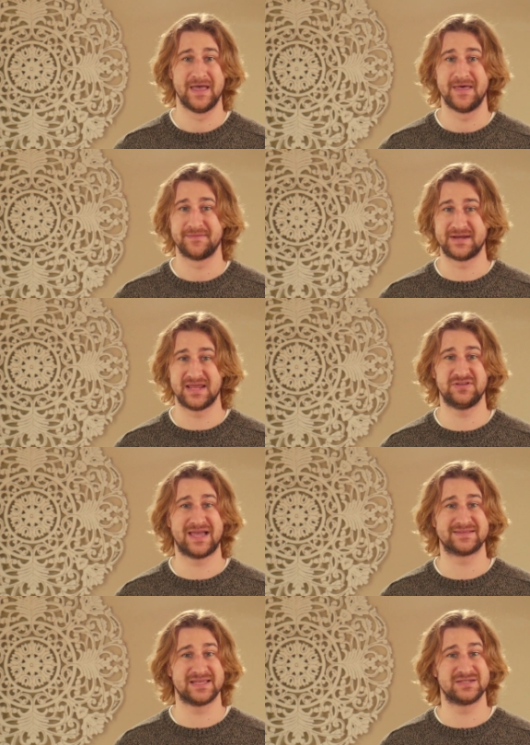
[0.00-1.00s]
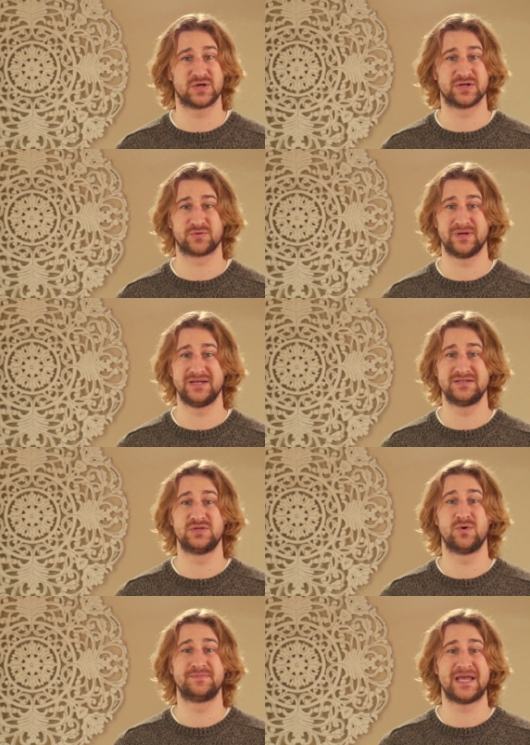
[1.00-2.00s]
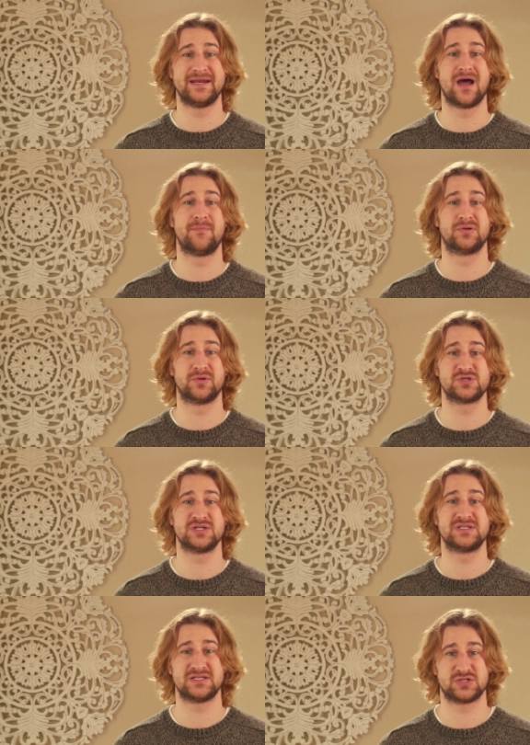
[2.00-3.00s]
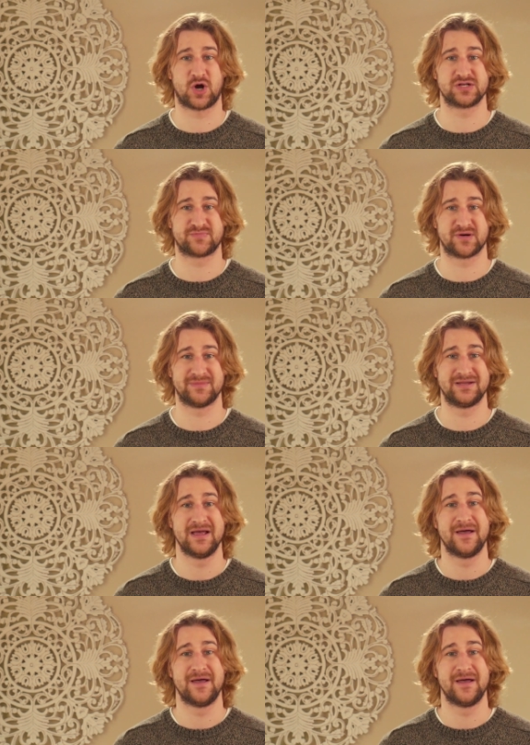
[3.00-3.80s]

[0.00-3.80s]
The Navy has in turn agreed to obtain a pollution discharge permit